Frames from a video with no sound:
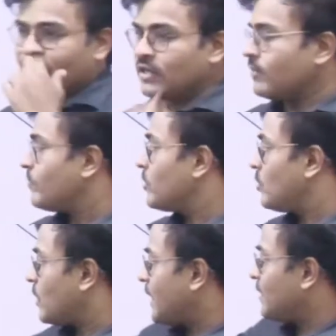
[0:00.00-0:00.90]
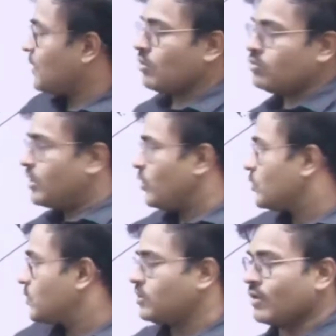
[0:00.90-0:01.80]
for, you write it down,
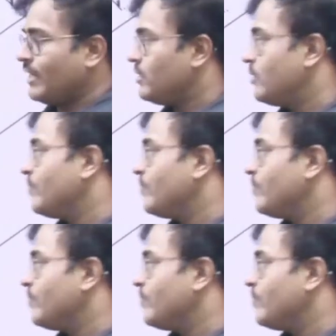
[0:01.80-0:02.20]
kiosks you write.